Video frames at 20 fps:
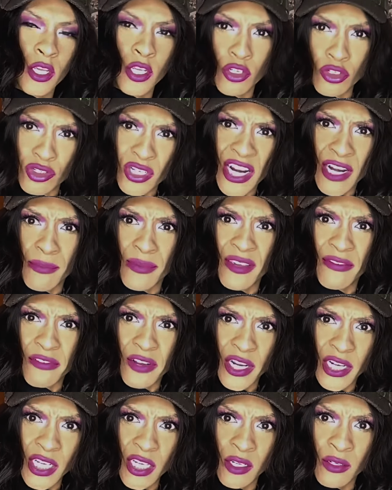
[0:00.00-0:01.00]
trying to be
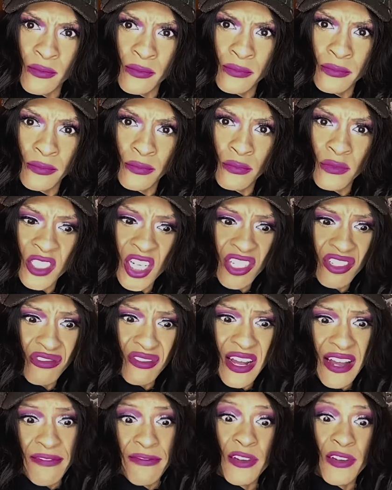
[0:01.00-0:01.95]
funny? Because you're not